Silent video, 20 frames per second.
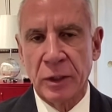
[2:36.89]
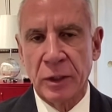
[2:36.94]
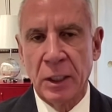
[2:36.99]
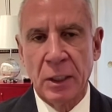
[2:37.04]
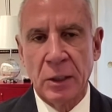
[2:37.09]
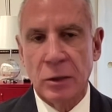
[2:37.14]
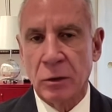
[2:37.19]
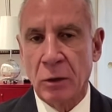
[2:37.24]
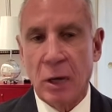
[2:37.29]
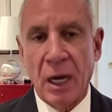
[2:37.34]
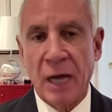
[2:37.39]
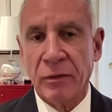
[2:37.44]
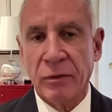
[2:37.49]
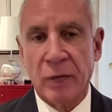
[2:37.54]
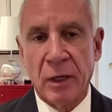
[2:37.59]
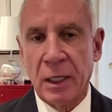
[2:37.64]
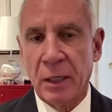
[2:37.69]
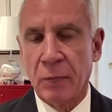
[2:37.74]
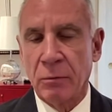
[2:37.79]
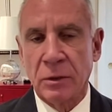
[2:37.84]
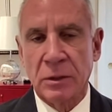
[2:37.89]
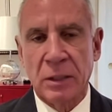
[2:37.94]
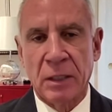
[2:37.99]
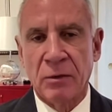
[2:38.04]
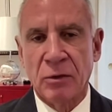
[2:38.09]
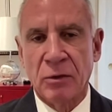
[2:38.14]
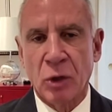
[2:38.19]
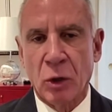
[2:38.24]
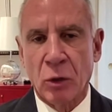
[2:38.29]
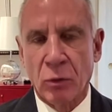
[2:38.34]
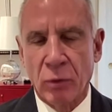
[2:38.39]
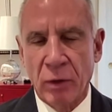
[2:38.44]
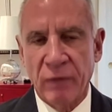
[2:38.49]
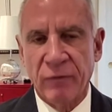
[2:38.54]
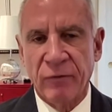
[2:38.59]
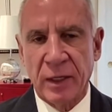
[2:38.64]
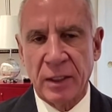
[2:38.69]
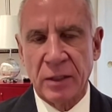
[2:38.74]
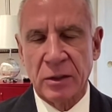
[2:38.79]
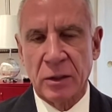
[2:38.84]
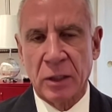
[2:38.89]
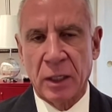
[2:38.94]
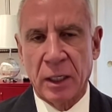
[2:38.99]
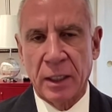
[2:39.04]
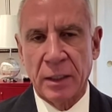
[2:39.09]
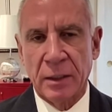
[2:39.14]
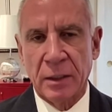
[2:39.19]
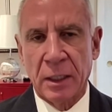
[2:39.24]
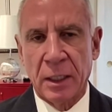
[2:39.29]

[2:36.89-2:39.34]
So I thought it was a terrific start